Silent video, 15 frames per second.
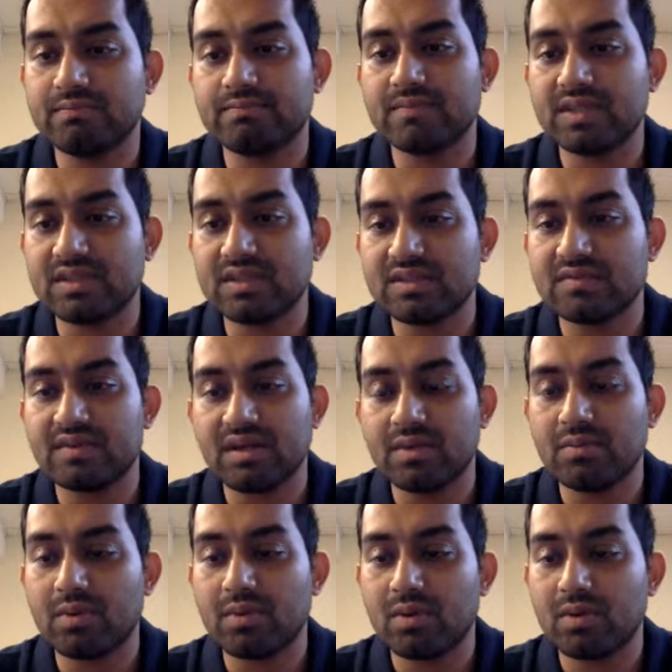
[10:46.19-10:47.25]
this is very
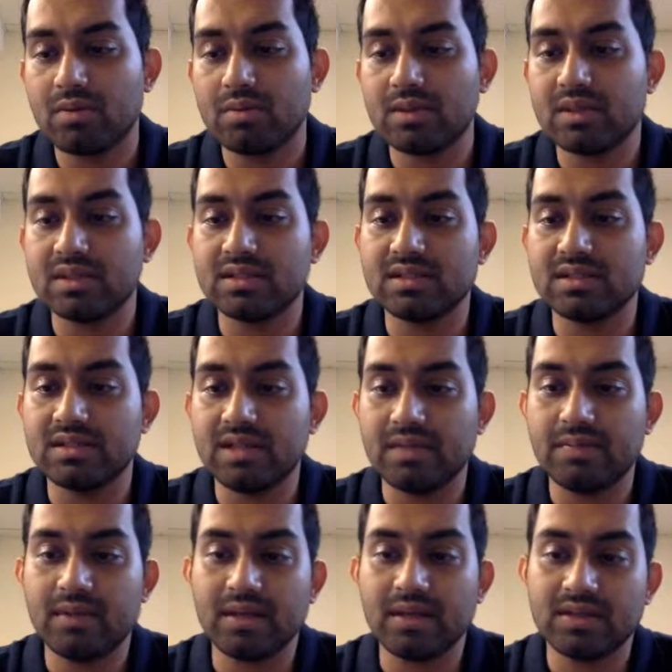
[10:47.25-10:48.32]
important, but this is a
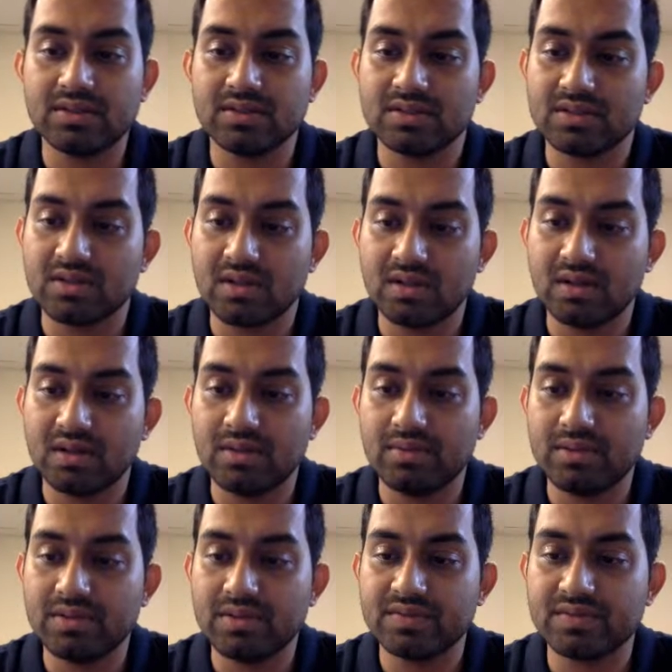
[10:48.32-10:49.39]
JPEG, so it's not going to be
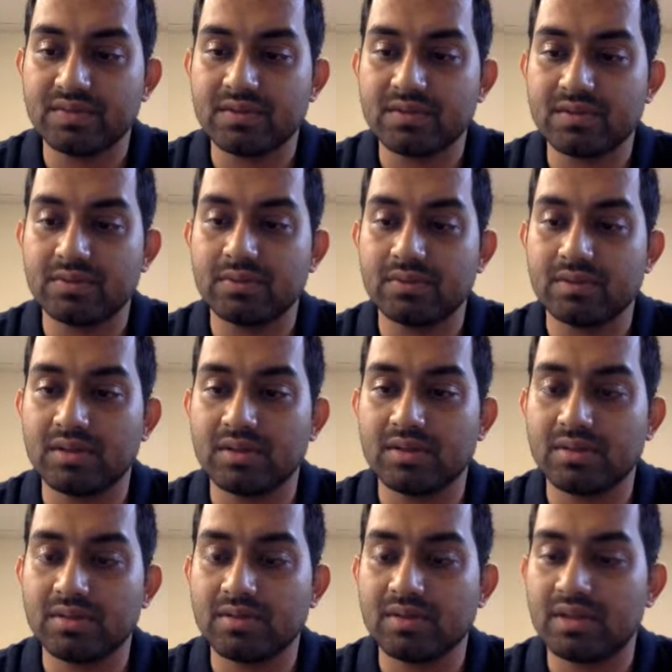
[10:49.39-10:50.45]
useful. So I'm going to
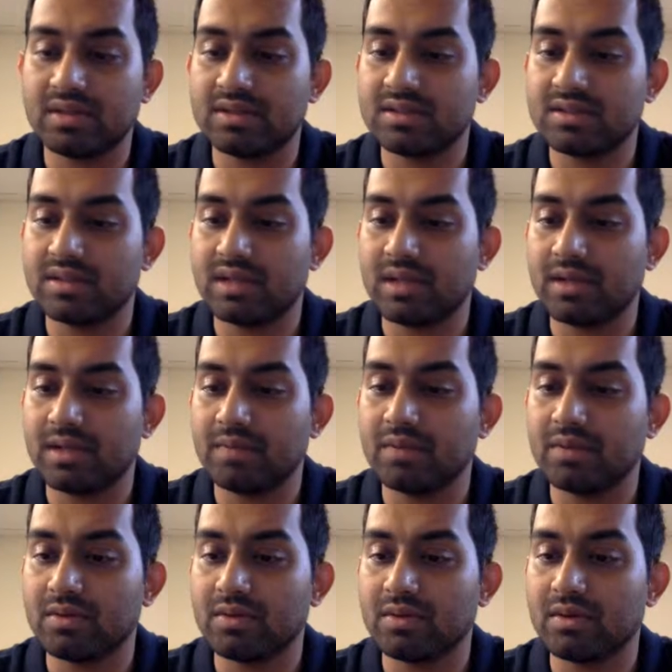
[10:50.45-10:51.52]
demo this, you
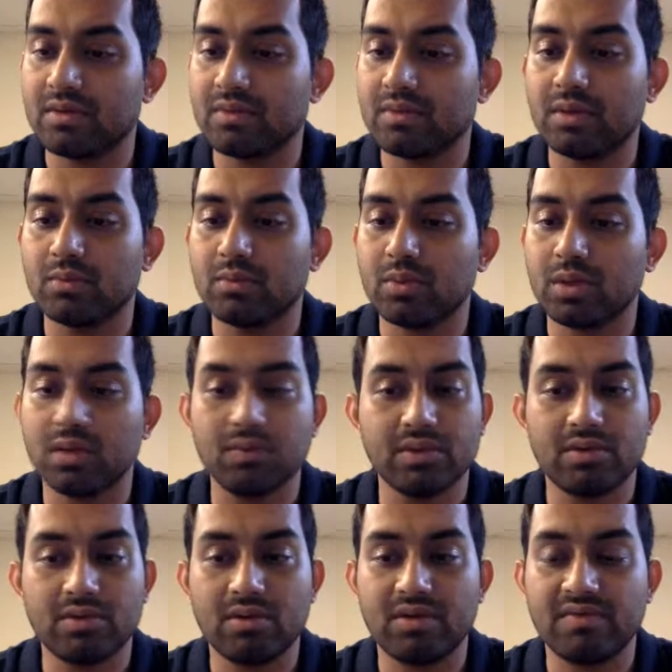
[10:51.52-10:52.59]
know, when I'm working with a
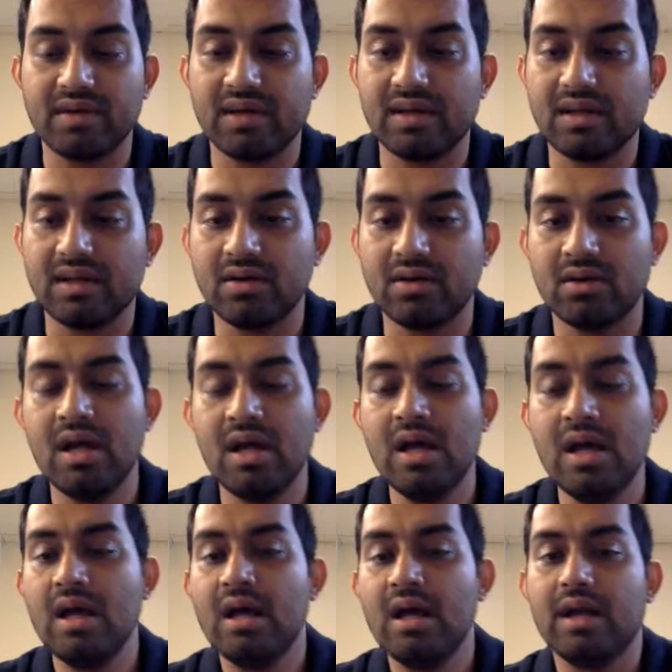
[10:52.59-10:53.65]
raw file later on.
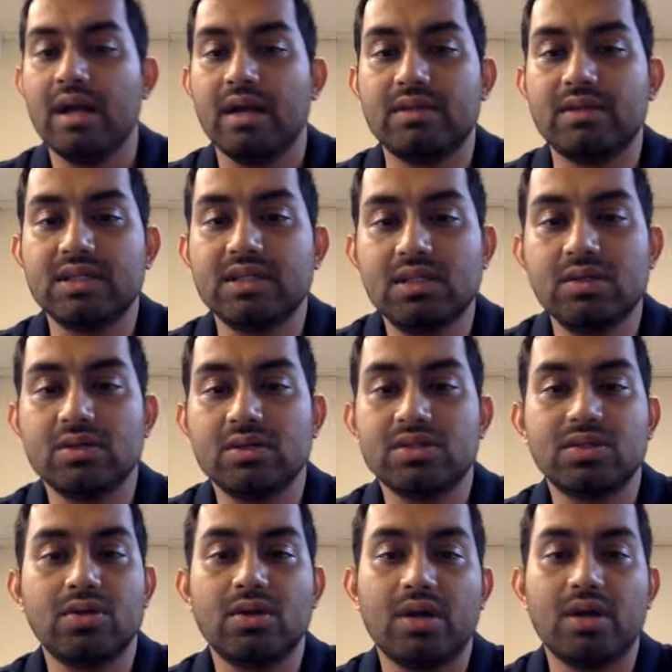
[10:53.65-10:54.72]
Now this looks
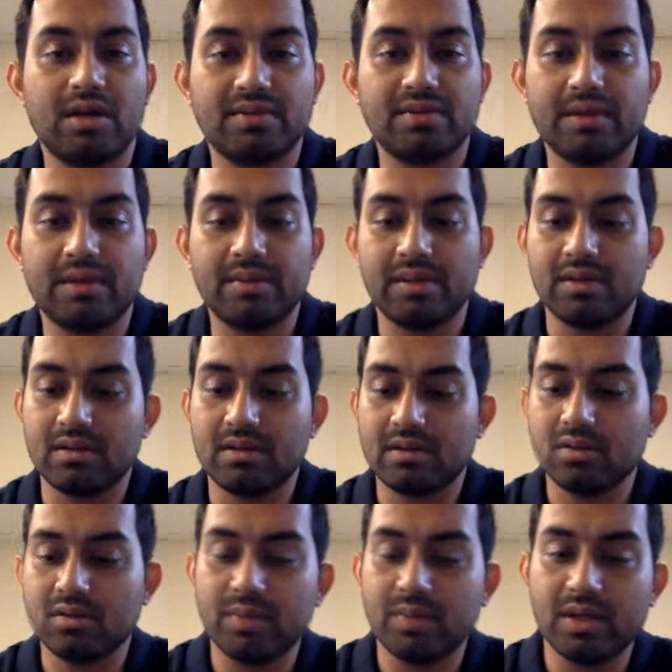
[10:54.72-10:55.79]
good enough. I mean,
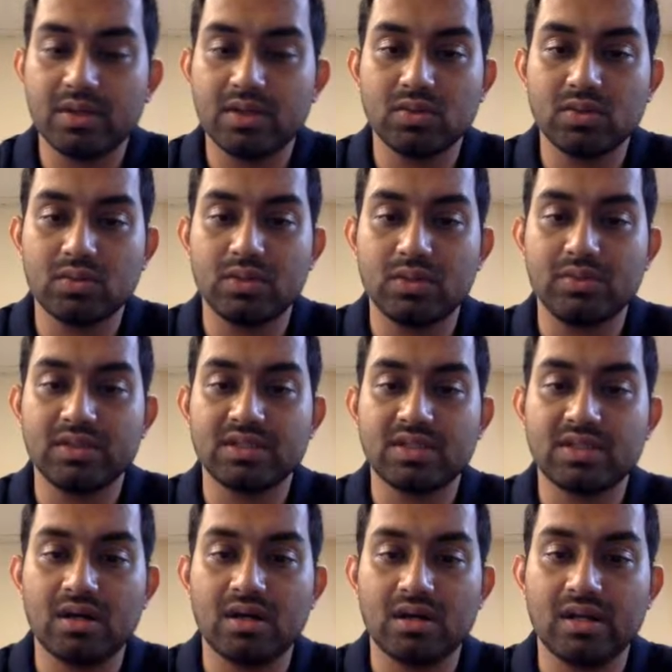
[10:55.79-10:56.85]
compared to where we
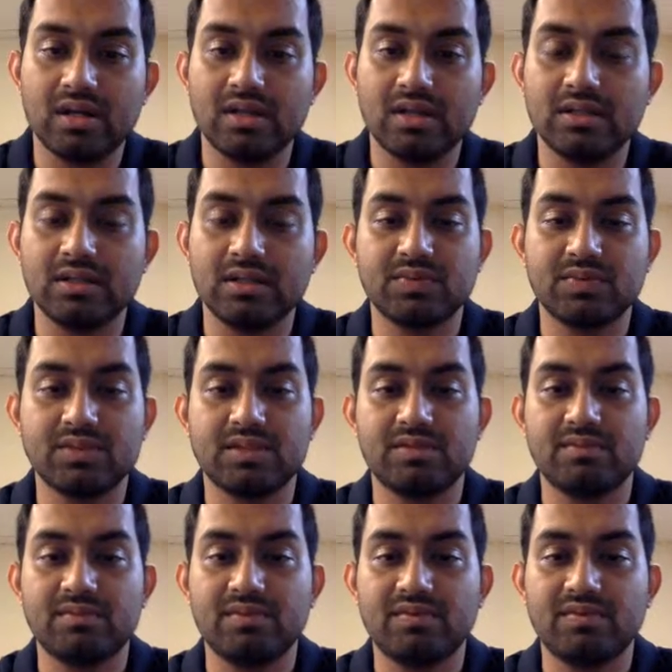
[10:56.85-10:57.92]
started, this was the
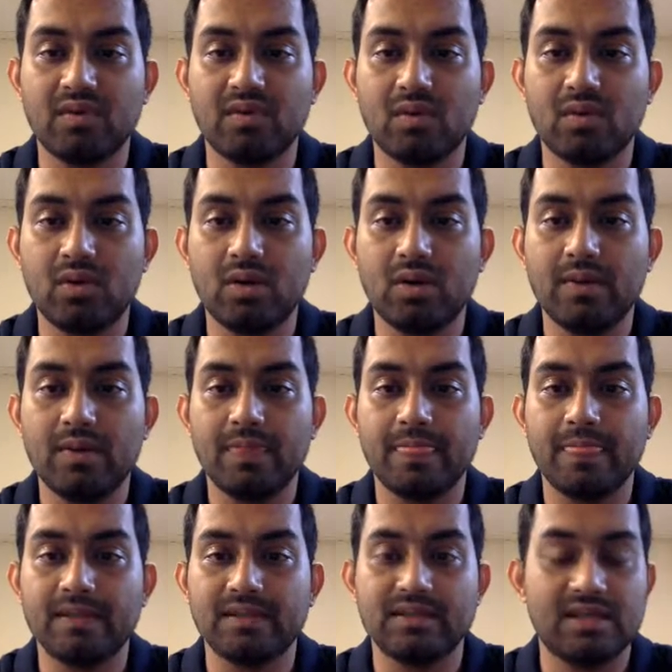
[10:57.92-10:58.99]
before,
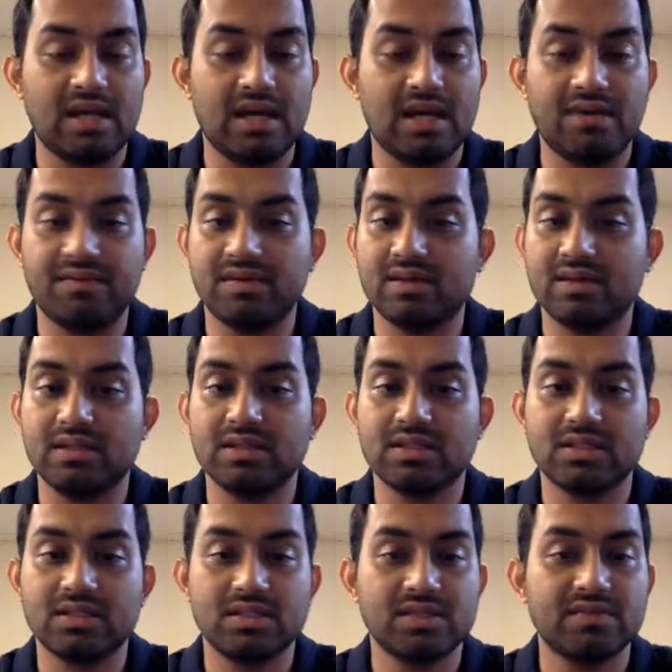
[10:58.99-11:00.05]
this is the after.
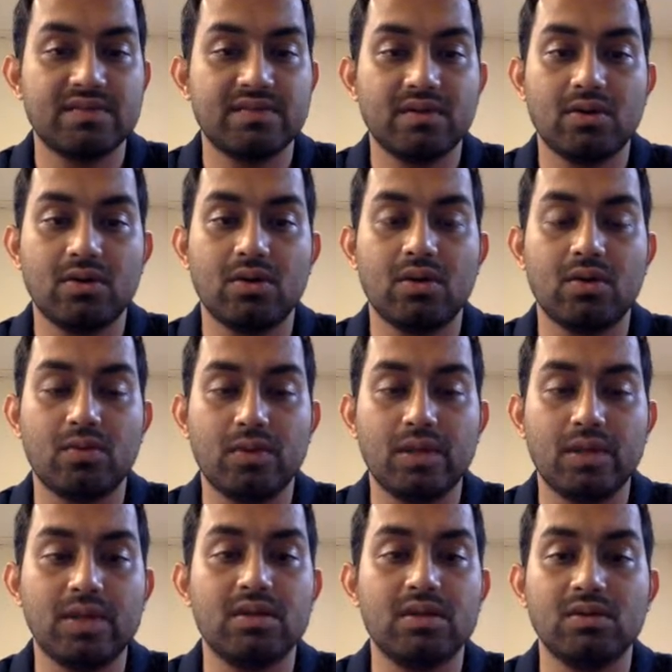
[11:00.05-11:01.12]
This photo
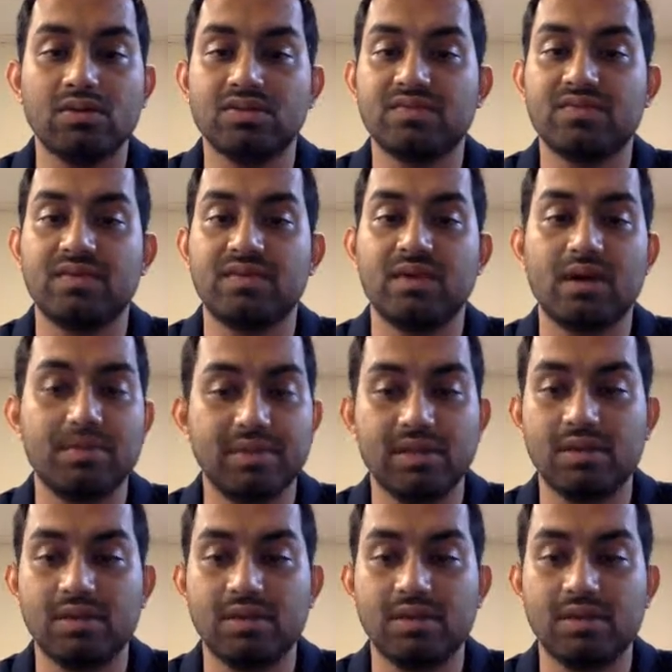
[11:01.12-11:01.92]
already looks phenomenally